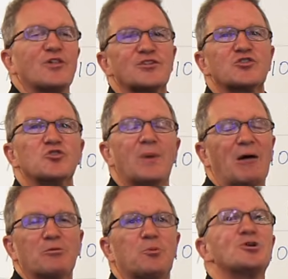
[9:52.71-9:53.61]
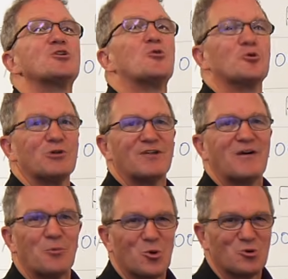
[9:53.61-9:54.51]
let's assume I would put an order in if
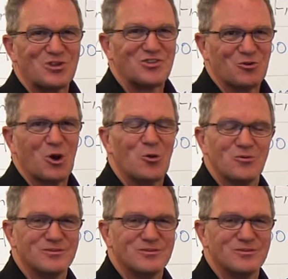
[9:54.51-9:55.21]
I'm ordering 0.